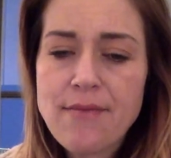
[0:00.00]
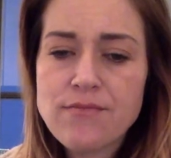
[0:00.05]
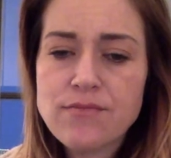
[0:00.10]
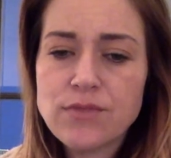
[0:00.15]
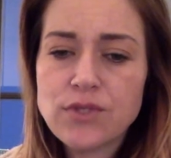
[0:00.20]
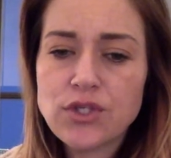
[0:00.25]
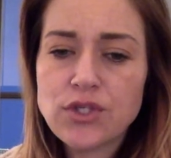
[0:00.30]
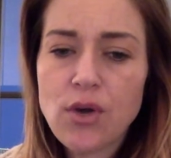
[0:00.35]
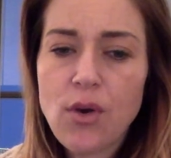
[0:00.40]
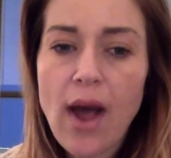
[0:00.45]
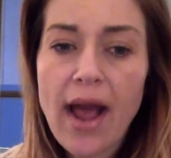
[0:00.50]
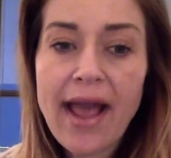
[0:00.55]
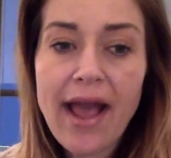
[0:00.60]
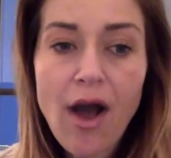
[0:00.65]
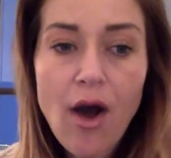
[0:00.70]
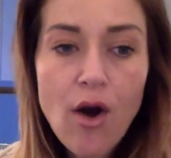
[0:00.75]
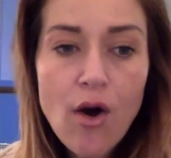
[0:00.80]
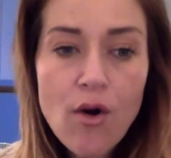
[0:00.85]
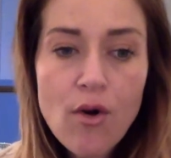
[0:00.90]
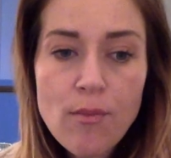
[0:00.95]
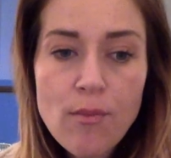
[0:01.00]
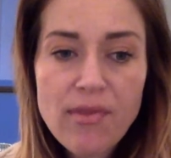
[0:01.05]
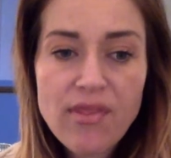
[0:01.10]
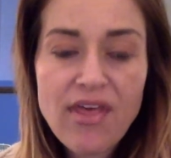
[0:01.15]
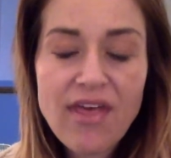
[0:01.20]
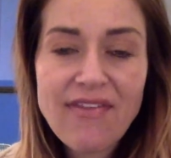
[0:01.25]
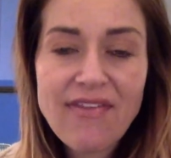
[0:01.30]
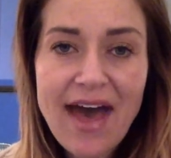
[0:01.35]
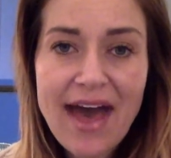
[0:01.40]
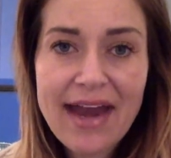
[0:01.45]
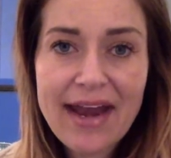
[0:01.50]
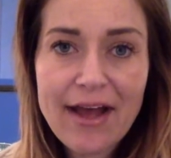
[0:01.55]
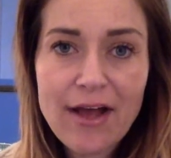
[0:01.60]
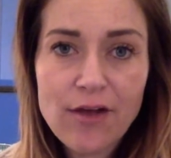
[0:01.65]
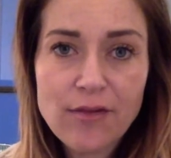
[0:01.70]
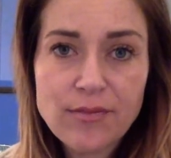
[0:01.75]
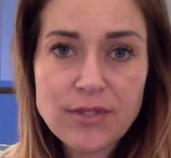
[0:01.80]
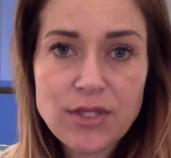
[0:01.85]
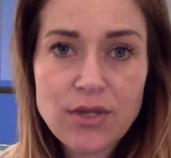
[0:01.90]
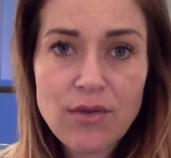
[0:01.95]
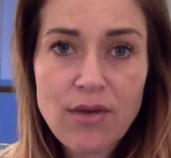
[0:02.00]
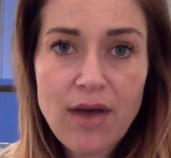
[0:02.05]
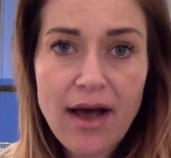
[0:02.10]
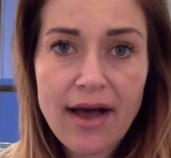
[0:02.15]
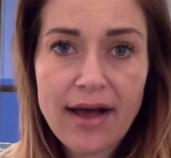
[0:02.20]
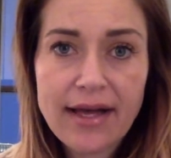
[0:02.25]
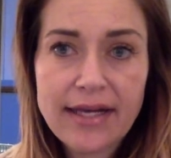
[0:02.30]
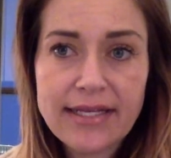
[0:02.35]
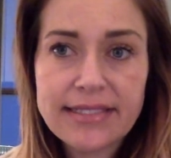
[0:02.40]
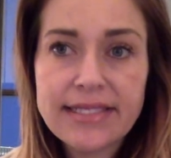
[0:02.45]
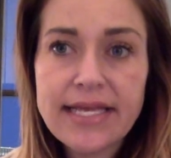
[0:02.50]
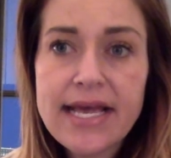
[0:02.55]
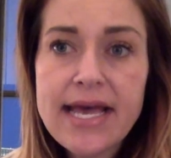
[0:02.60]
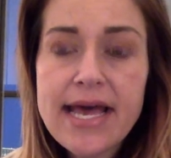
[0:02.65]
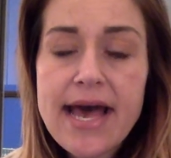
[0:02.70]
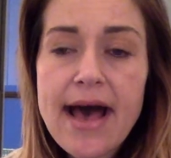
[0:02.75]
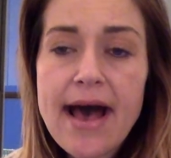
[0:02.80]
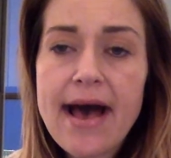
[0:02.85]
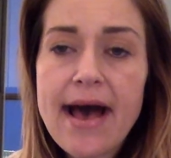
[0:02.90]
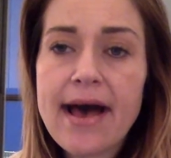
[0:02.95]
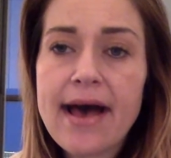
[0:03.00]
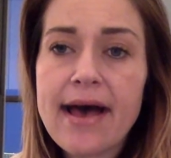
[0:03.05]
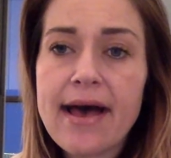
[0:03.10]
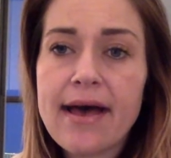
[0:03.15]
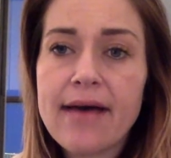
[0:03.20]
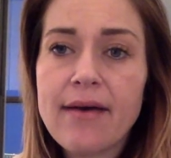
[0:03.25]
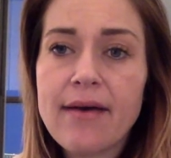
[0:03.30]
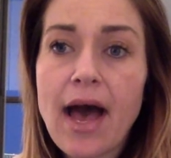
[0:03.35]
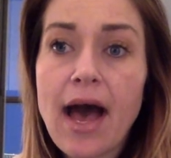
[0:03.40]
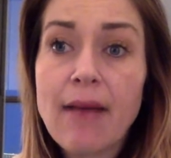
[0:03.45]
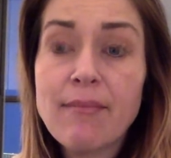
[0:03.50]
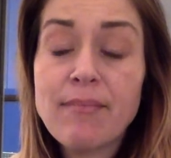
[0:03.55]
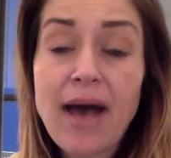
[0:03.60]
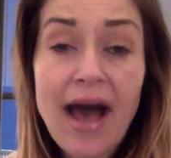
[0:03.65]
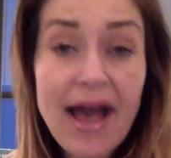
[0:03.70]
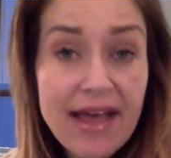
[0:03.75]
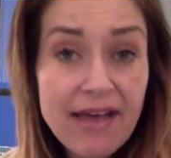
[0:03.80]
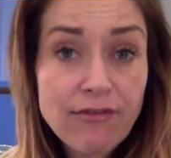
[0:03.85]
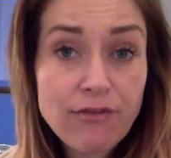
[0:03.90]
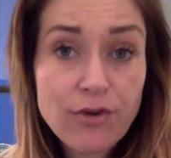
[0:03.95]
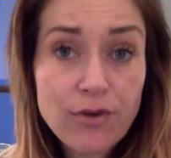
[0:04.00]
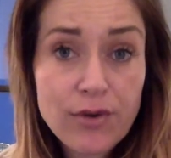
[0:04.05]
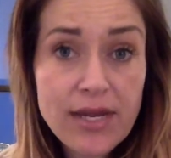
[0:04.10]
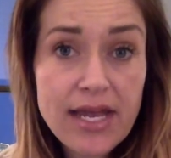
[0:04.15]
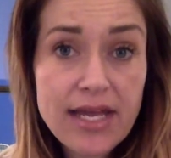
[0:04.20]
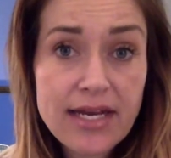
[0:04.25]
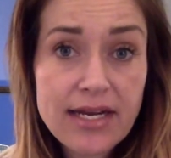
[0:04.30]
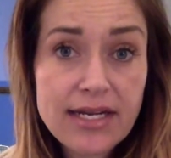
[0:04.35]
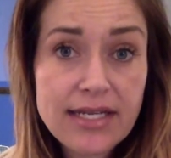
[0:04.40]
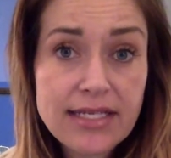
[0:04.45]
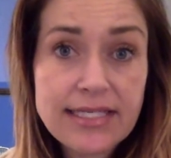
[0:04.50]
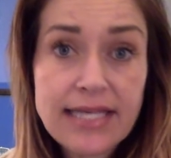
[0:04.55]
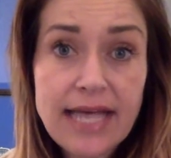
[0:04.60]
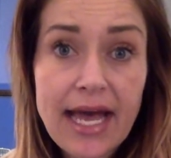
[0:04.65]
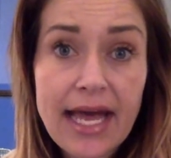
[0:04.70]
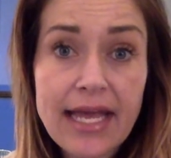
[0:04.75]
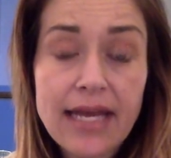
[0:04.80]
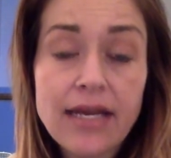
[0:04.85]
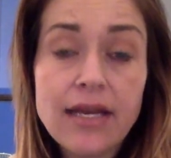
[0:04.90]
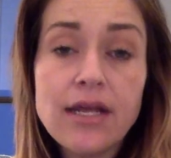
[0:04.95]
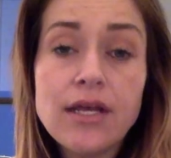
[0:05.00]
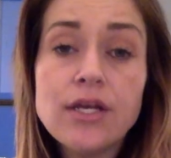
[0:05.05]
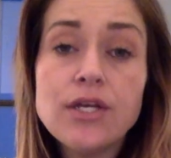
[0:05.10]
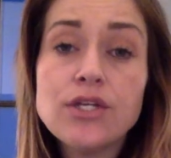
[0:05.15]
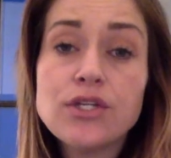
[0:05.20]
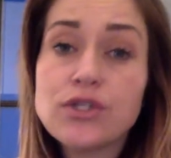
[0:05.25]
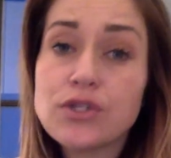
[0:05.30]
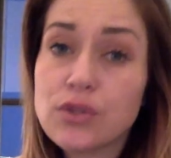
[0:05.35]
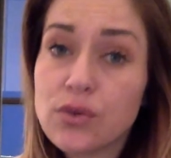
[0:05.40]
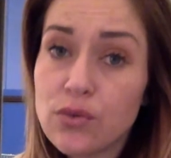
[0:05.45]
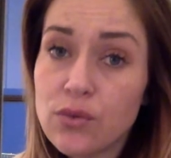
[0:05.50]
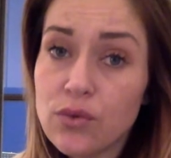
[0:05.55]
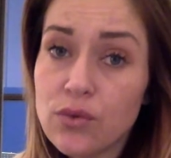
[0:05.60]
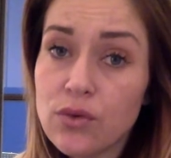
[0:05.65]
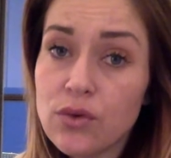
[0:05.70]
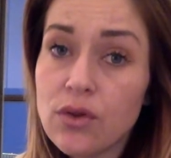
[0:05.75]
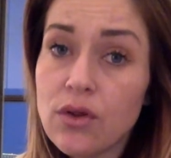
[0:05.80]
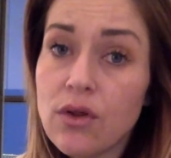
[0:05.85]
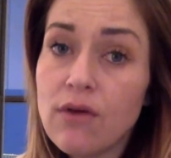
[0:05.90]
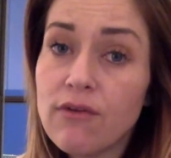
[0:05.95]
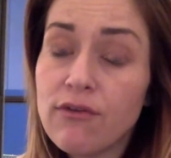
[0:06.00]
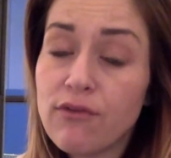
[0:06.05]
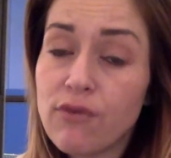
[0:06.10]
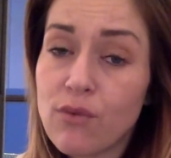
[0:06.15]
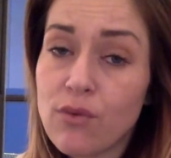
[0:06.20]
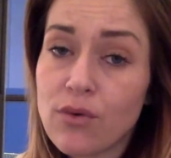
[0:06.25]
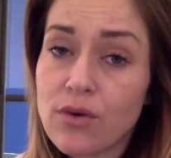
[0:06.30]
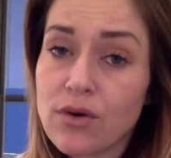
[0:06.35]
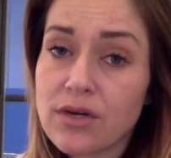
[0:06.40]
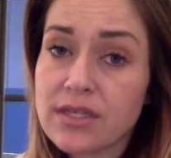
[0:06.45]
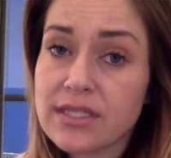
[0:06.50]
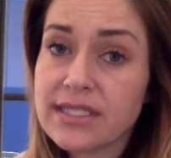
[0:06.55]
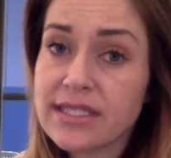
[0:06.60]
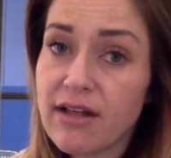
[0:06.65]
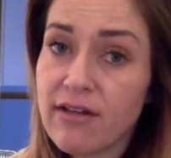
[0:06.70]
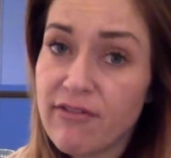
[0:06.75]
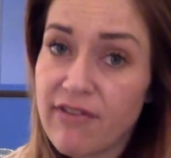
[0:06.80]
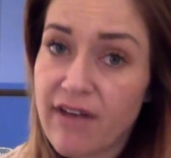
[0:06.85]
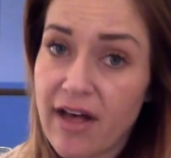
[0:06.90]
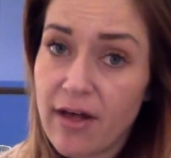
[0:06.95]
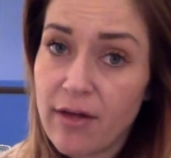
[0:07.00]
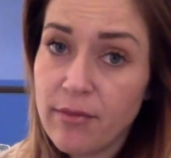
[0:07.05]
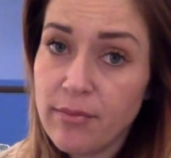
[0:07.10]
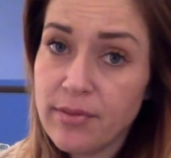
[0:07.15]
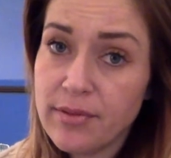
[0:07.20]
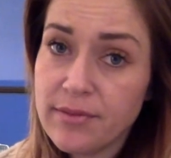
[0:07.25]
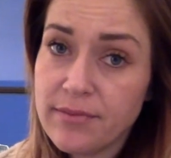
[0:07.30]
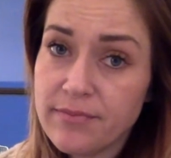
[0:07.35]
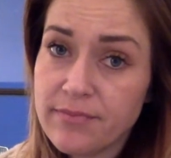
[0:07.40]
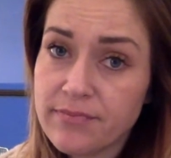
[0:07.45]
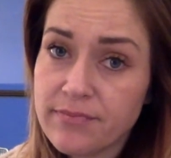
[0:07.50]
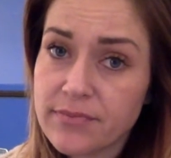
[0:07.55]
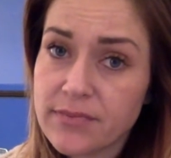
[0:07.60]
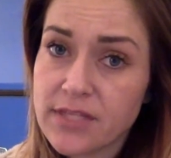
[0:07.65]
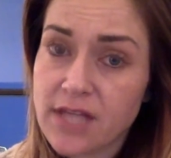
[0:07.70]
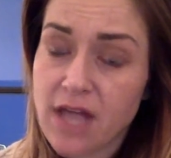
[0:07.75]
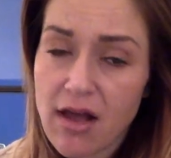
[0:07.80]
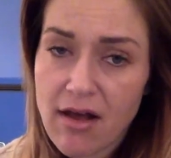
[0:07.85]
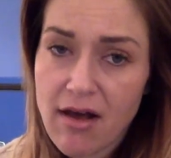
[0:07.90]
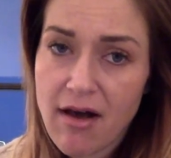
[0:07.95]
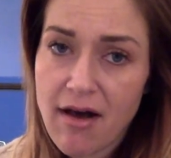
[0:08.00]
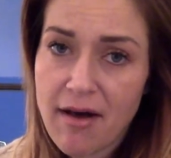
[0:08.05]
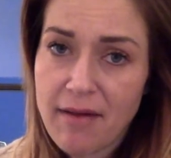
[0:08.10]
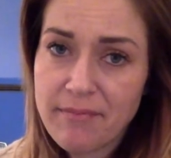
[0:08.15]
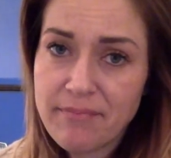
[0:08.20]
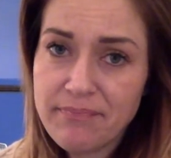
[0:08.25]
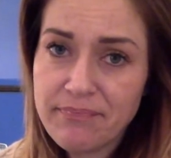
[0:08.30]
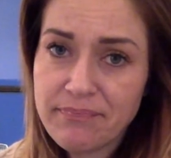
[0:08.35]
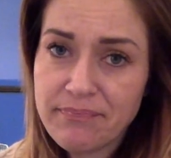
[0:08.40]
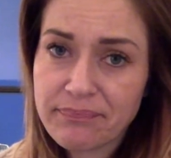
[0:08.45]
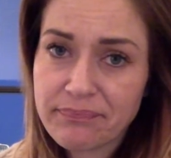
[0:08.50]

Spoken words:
So I hope that that helps you guys. I have created a site, schoolforselfhelp.com.